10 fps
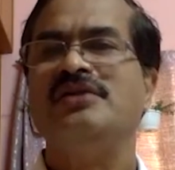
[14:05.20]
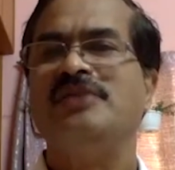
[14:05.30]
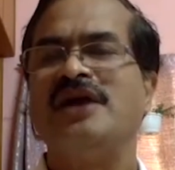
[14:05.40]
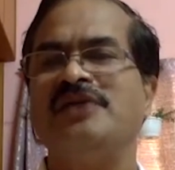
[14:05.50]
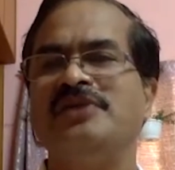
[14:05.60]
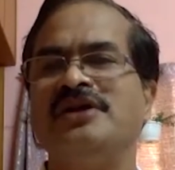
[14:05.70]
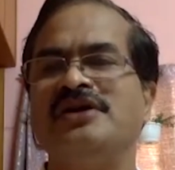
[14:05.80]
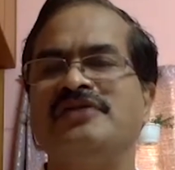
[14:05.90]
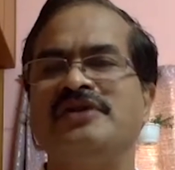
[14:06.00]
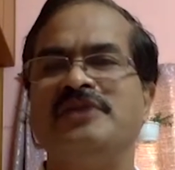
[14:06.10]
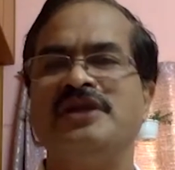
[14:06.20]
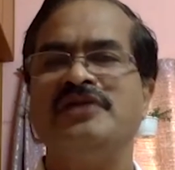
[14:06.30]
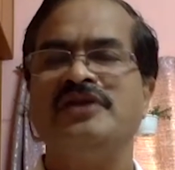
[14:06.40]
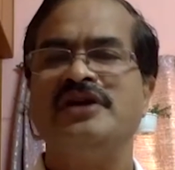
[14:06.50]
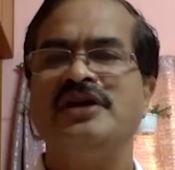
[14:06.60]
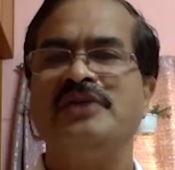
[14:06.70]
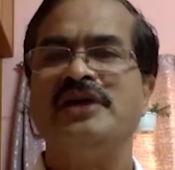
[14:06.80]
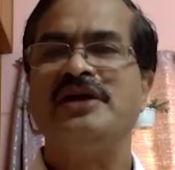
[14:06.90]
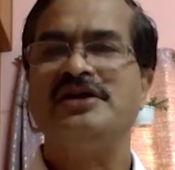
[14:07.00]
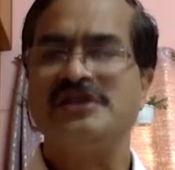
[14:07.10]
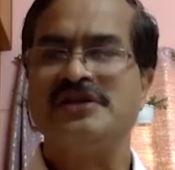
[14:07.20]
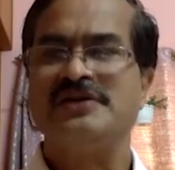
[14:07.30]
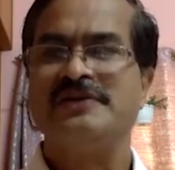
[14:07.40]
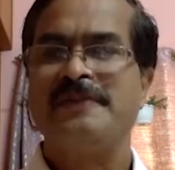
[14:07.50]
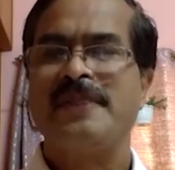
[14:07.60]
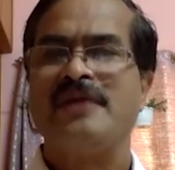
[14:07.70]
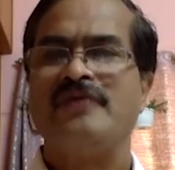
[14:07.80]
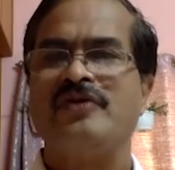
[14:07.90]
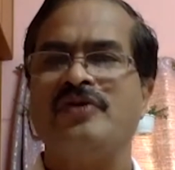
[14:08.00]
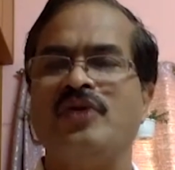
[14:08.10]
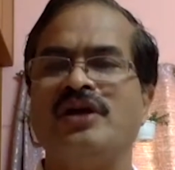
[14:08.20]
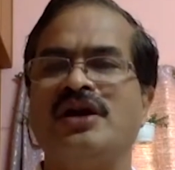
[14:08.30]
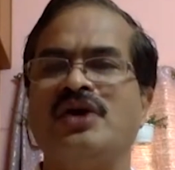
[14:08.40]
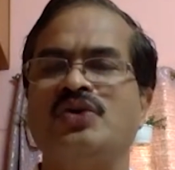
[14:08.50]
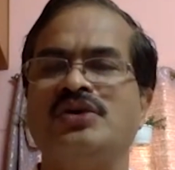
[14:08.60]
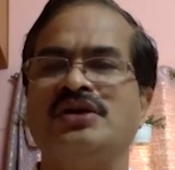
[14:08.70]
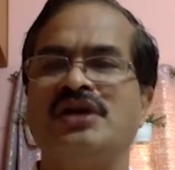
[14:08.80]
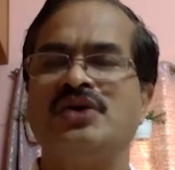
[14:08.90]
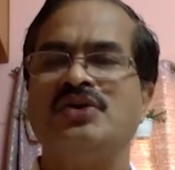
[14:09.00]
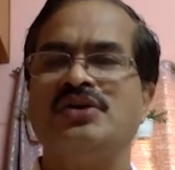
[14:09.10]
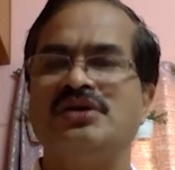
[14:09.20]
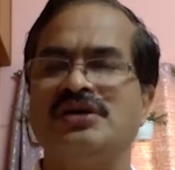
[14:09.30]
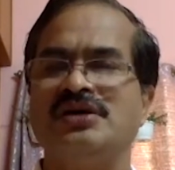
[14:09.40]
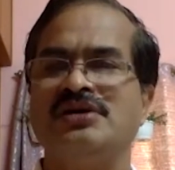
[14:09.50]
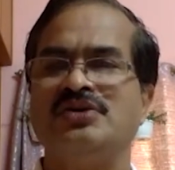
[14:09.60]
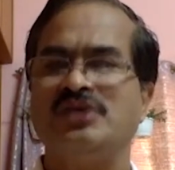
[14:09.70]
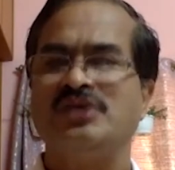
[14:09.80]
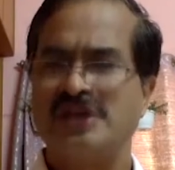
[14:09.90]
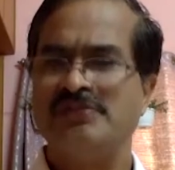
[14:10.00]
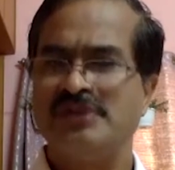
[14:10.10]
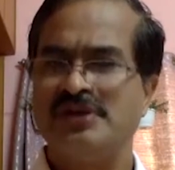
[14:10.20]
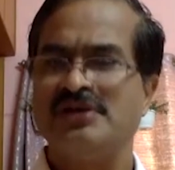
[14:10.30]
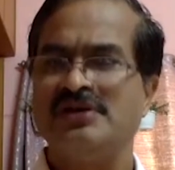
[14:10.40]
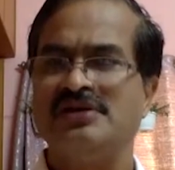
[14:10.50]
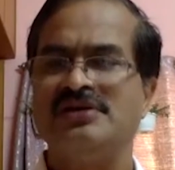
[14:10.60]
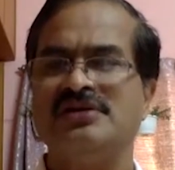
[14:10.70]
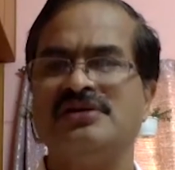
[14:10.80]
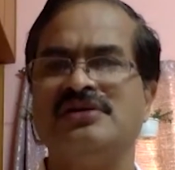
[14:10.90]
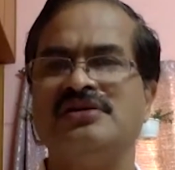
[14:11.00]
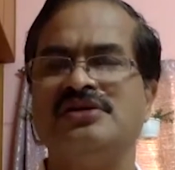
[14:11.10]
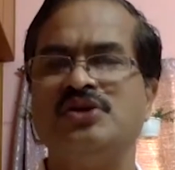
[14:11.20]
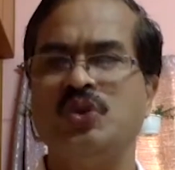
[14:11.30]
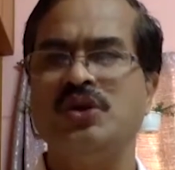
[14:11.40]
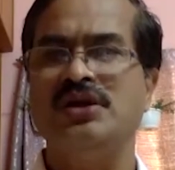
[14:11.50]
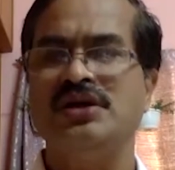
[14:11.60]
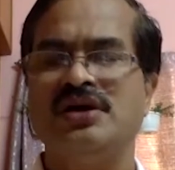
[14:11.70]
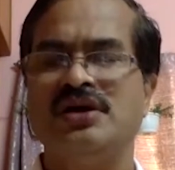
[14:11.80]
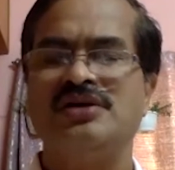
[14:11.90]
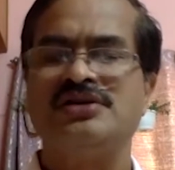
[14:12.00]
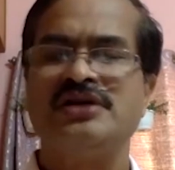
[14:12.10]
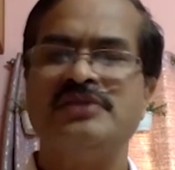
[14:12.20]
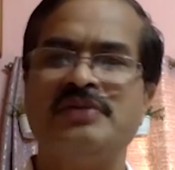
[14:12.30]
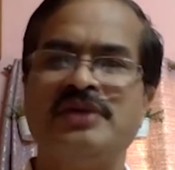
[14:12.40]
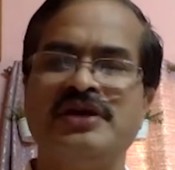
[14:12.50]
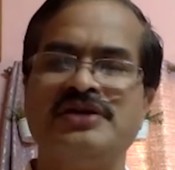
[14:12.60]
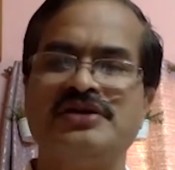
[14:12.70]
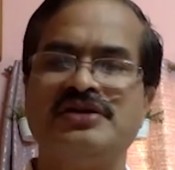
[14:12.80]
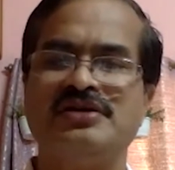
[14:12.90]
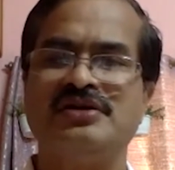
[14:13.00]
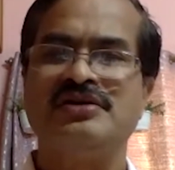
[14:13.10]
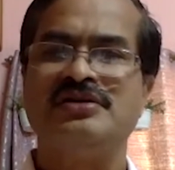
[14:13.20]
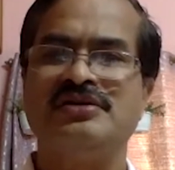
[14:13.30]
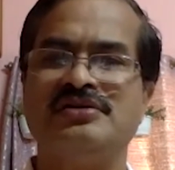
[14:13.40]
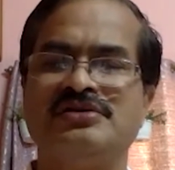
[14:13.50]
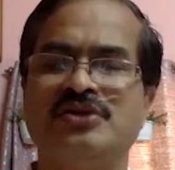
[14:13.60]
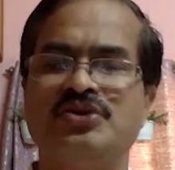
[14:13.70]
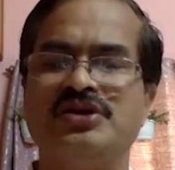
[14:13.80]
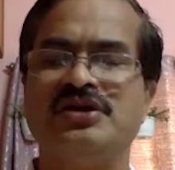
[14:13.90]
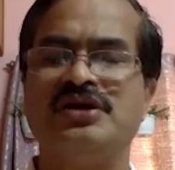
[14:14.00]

backup and recovery, but even data migration from one cloud to other cloud through the same tool or same application solution.